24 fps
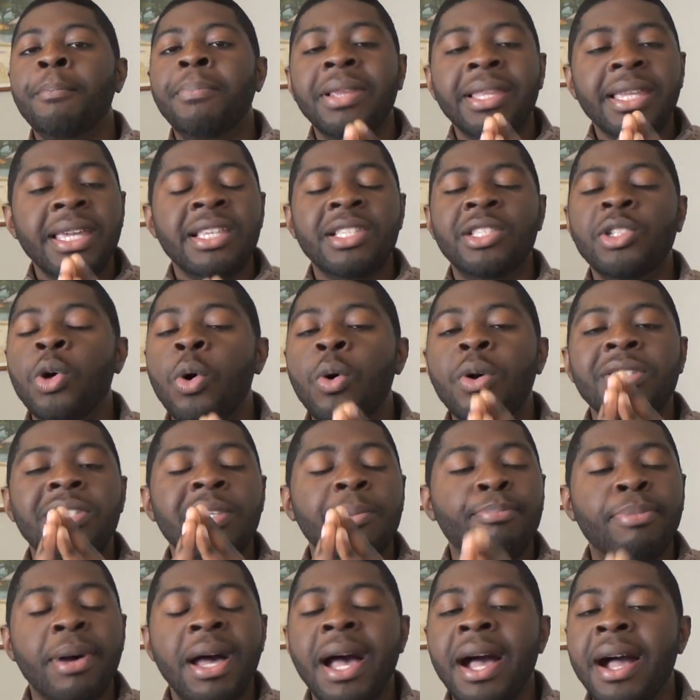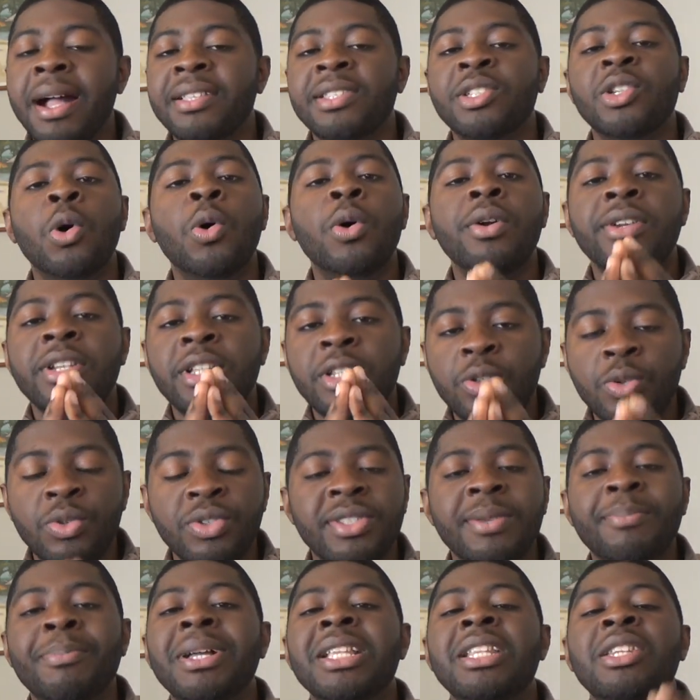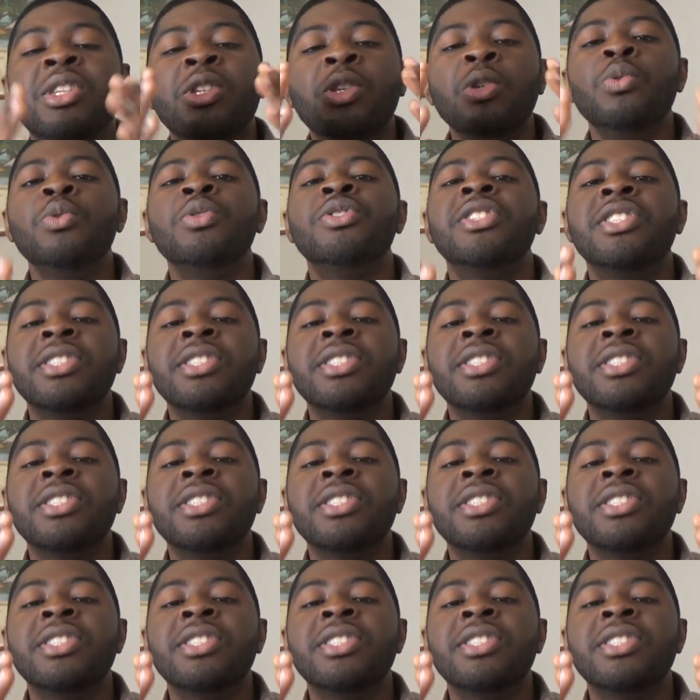please go into bonds, do